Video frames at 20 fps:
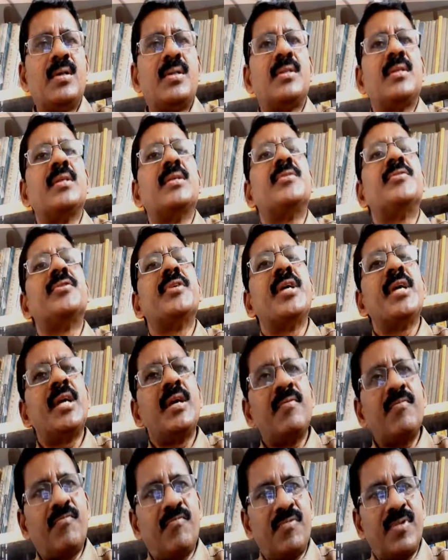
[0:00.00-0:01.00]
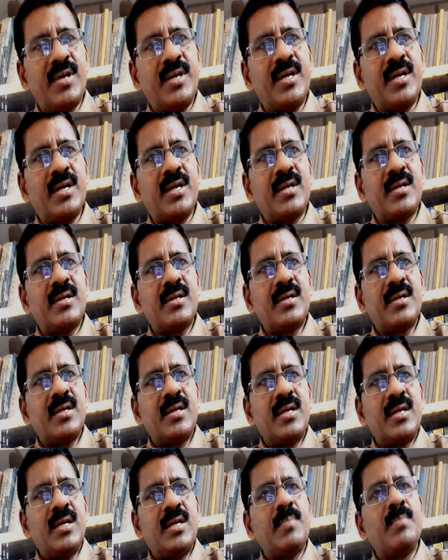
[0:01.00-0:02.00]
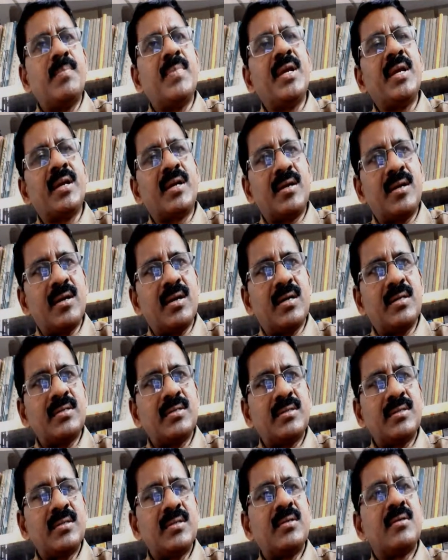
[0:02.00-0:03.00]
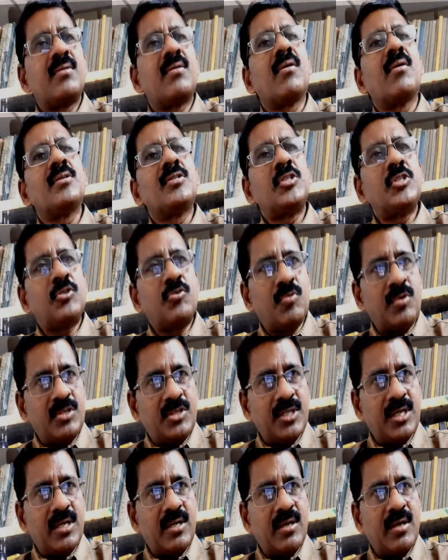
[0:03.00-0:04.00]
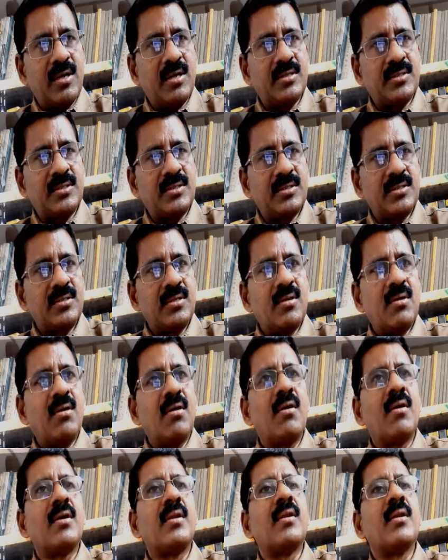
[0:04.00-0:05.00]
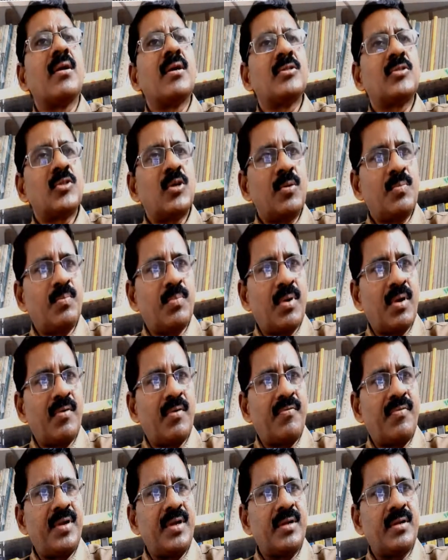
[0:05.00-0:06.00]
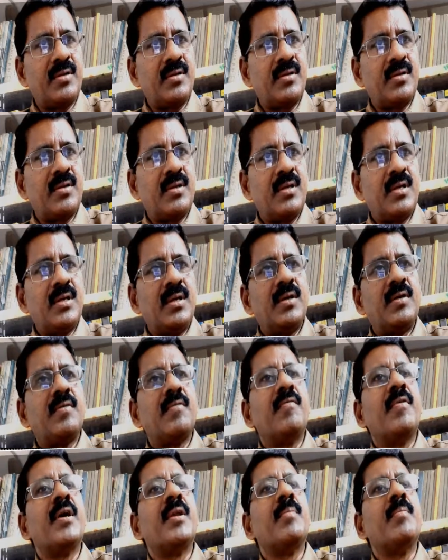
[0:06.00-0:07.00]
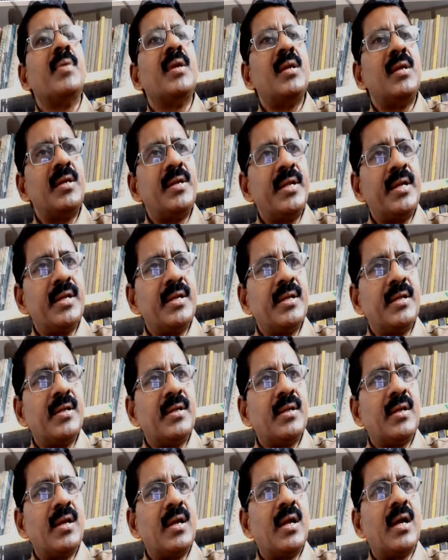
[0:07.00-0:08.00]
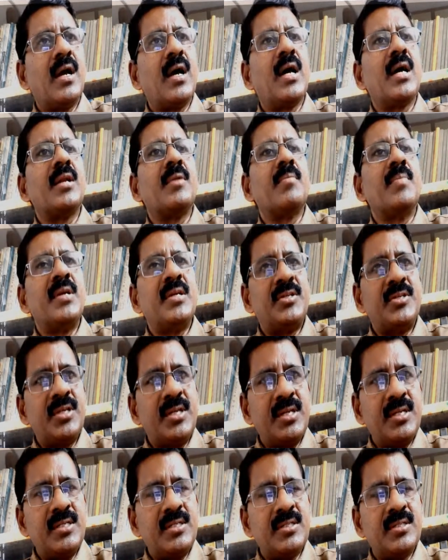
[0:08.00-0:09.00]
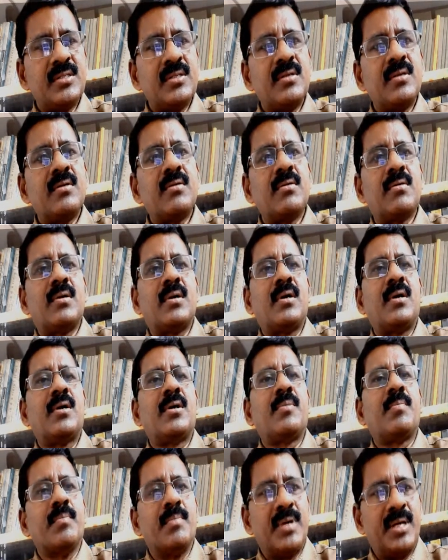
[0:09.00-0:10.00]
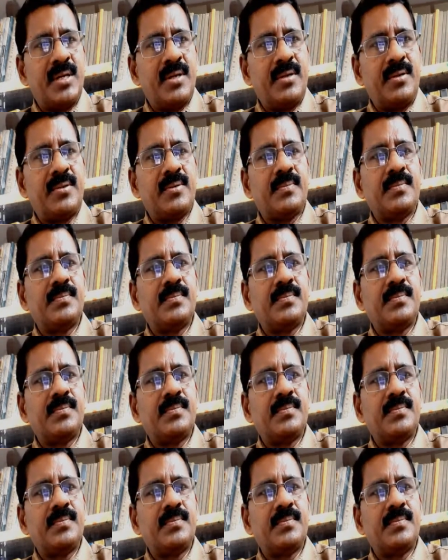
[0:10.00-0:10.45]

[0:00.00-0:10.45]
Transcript: The same fire may cause consequential loss or loss of profit when building and machines are burned.